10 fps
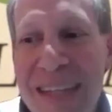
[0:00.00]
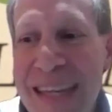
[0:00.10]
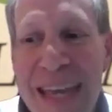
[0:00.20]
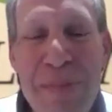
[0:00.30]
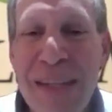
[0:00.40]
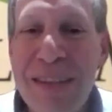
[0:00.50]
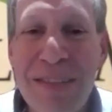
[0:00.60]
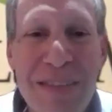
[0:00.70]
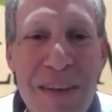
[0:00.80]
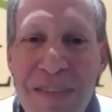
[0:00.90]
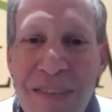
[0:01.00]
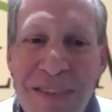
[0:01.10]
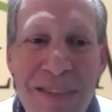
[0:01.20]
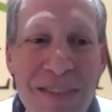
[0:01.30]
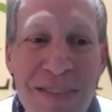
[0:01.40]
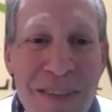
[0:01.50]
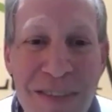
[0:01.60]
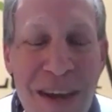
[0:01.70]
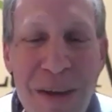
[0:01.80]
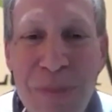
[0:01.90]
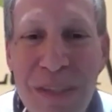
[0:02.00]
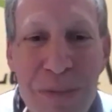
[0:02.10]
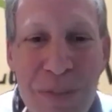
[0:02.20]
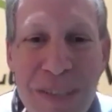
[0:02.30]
can't make this stuff. This is just unbelievable.